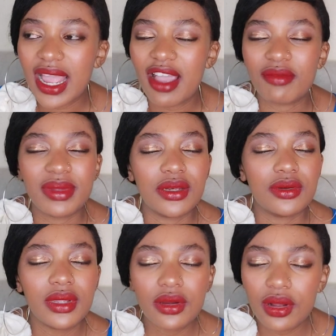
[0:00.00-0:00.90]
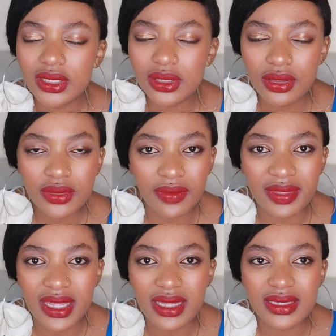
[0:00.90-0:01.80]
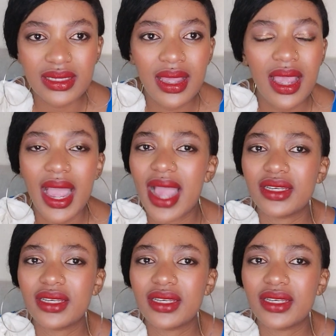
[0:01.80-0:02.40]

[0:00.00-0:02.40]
I have been doing all sorts of things. I